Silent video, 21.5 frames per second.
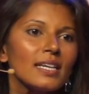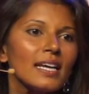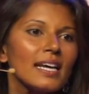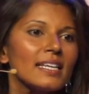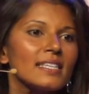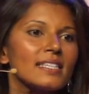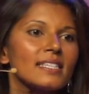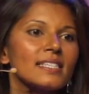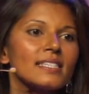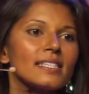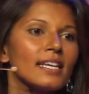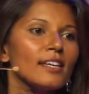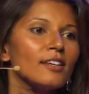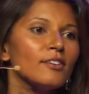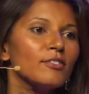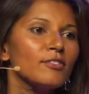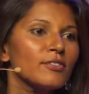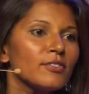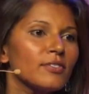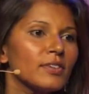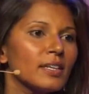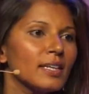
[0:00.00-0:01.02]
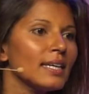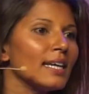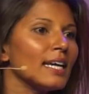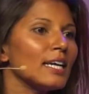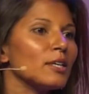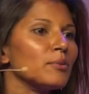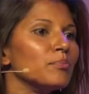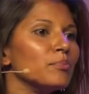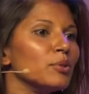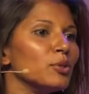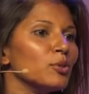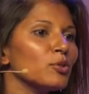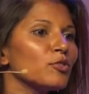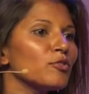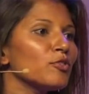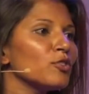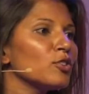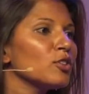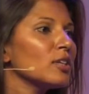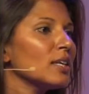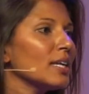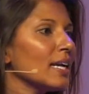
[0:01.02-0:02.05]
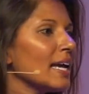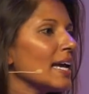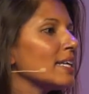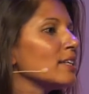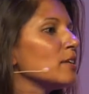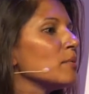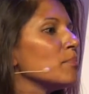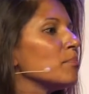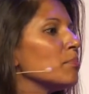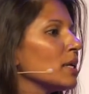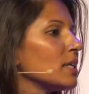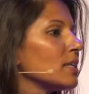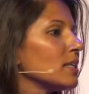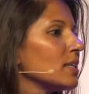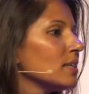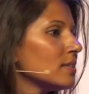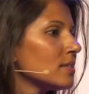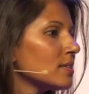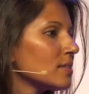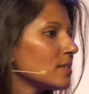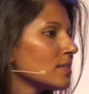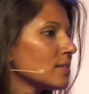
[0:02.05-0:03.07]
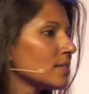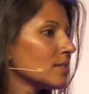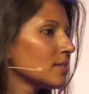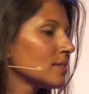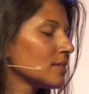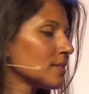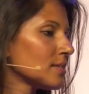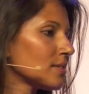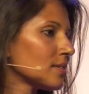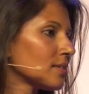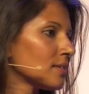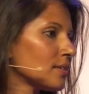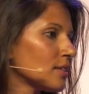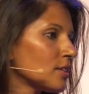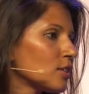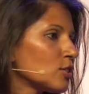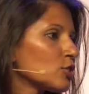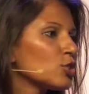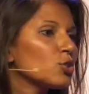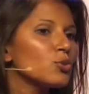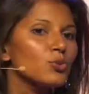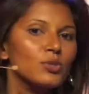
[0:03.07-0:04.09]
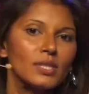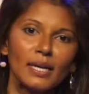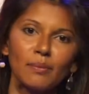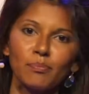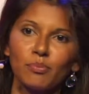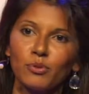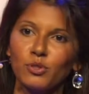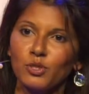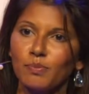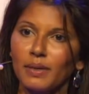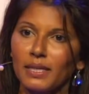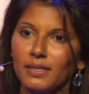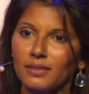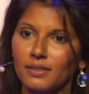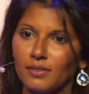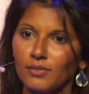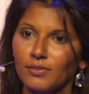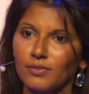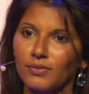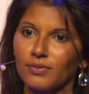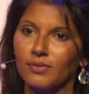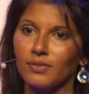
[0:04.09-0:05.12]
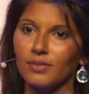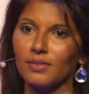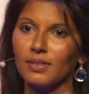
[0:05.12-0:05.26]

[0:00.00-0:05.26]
as safe and beautiful and abundant, choose that perspective.